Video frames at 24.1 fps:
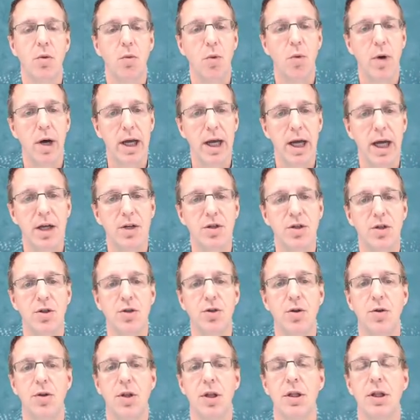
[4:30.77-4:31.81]

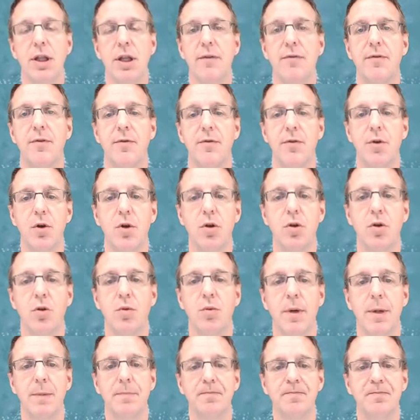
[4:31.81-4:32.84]
y-axis, or the left vertical
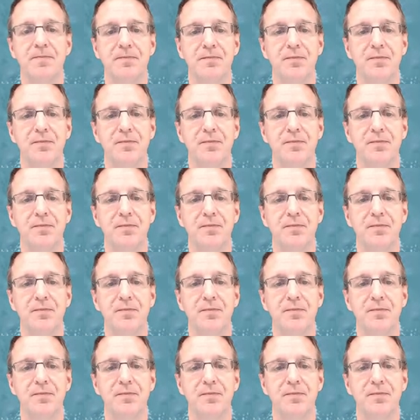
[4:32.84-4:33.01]
one.